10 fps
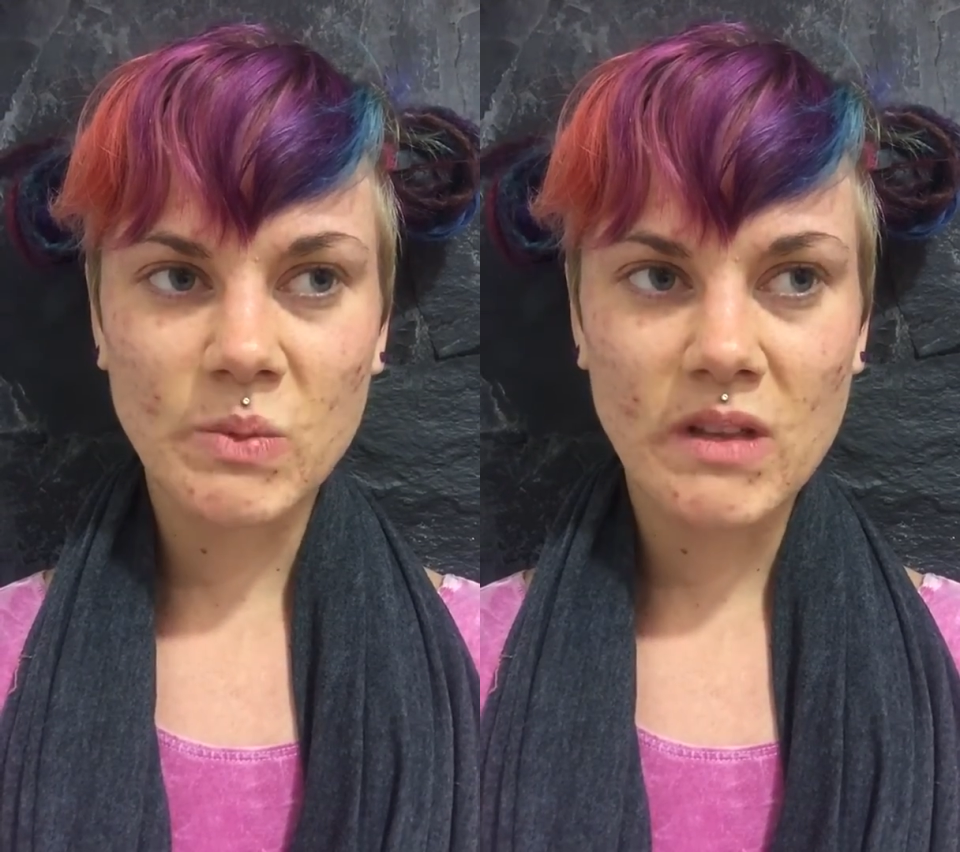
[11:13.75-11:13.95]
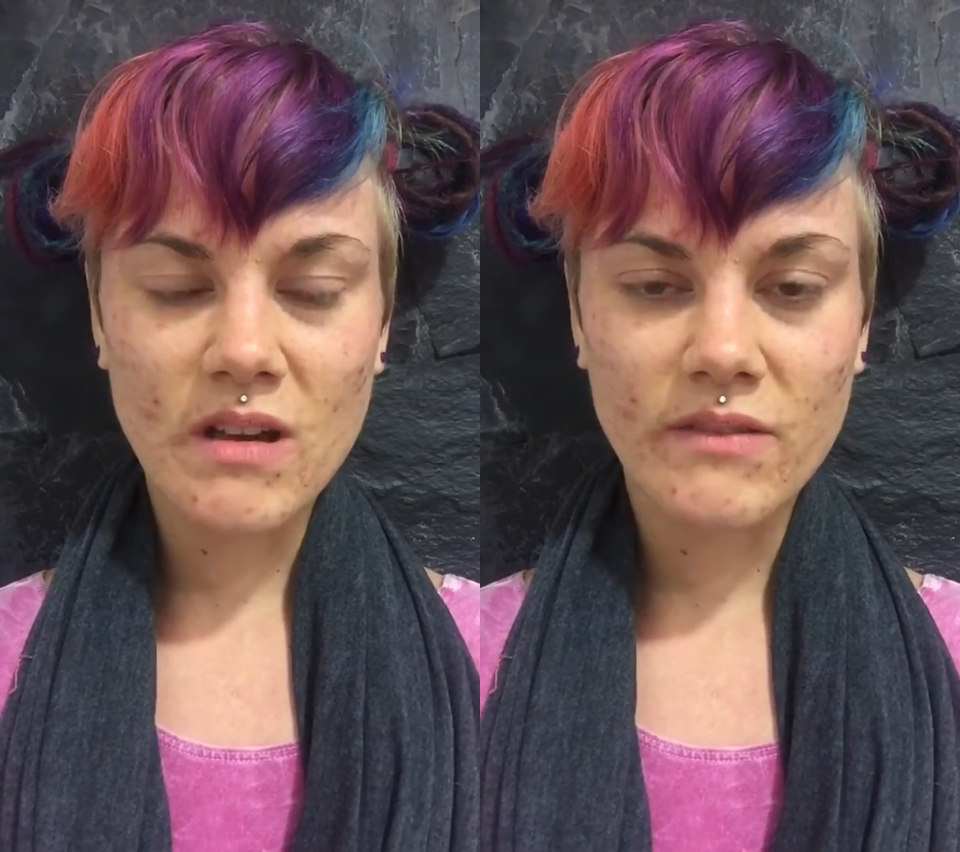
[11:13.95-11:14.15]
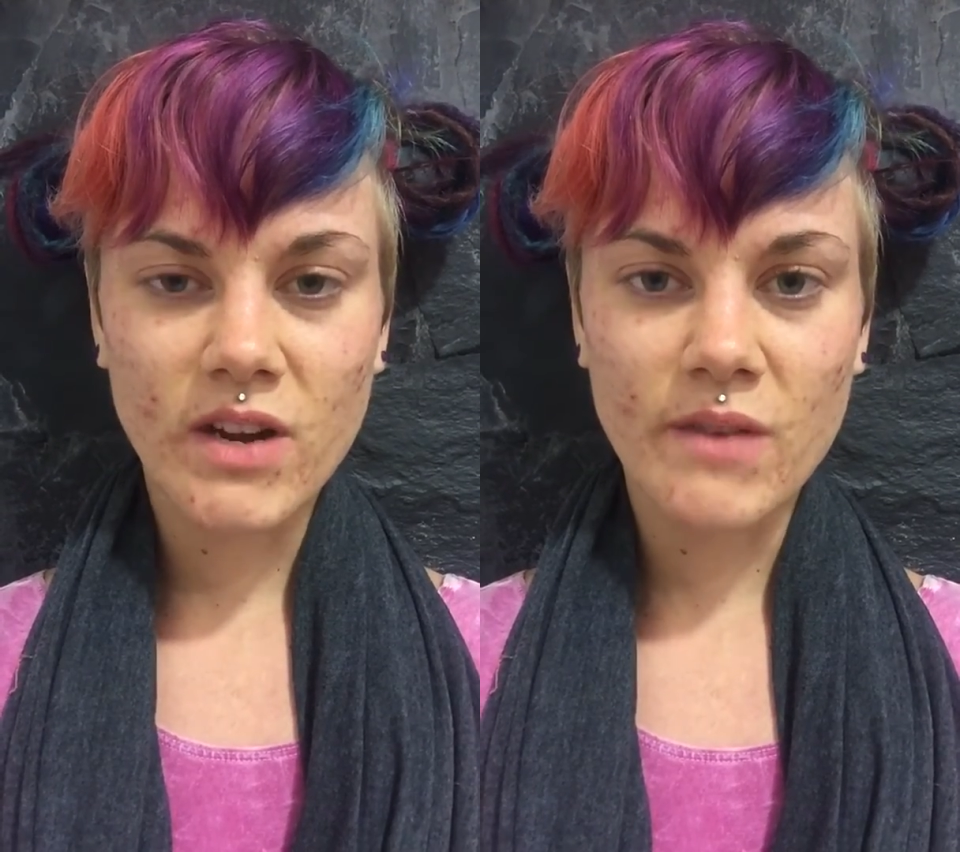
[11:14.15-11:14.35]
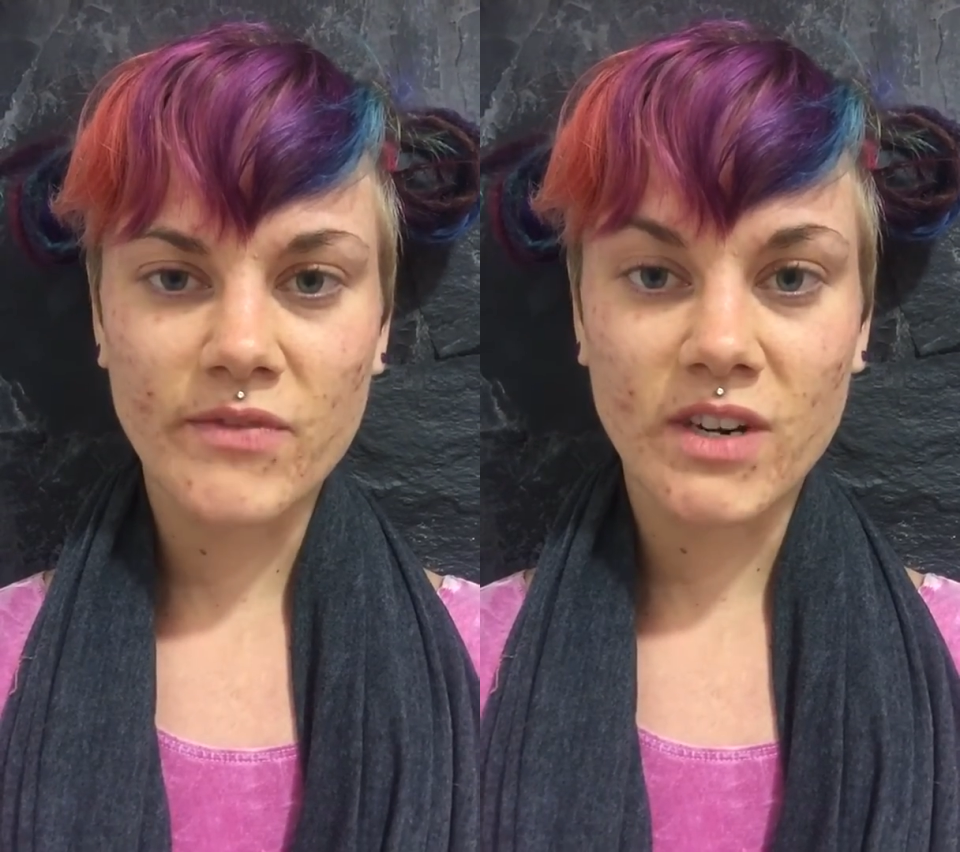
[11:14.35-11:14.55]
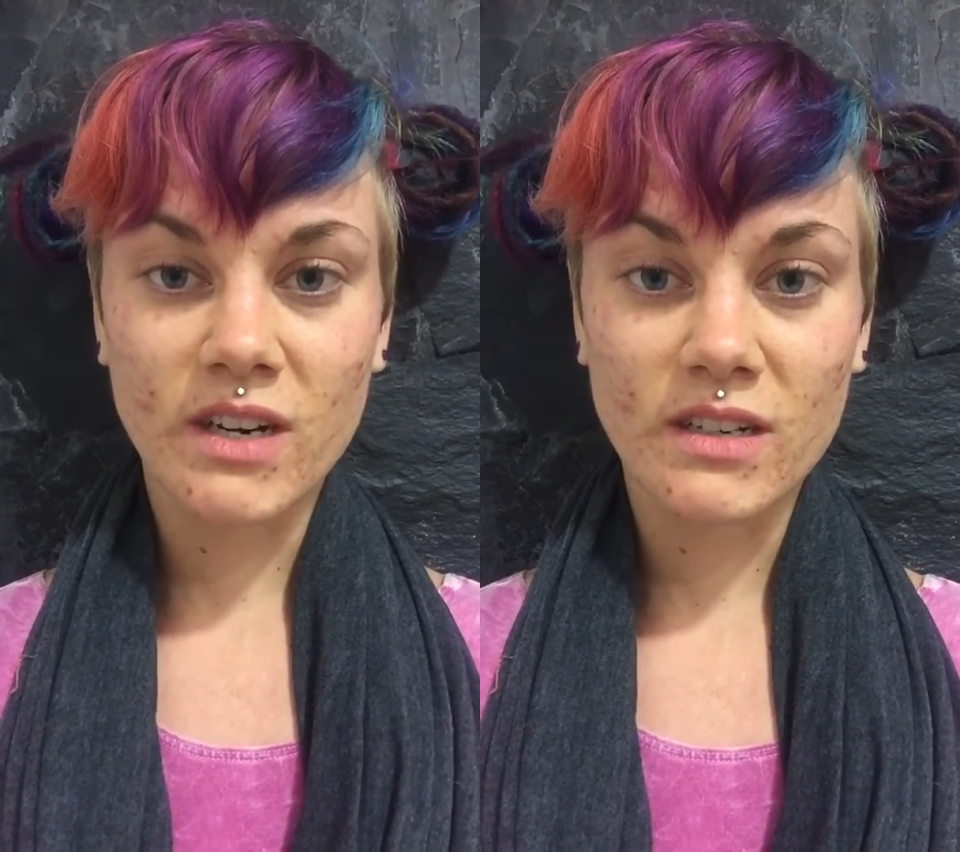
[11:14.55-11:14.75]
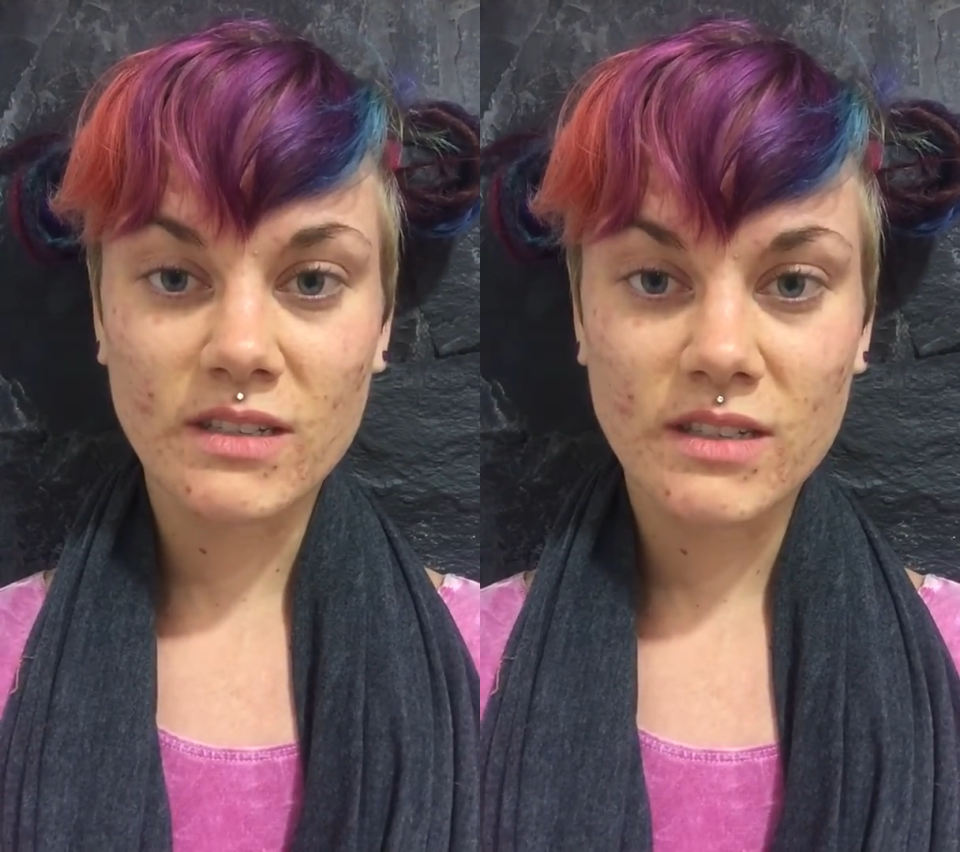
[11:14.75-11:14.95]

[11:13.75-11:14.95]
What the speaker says: me a lot of comfort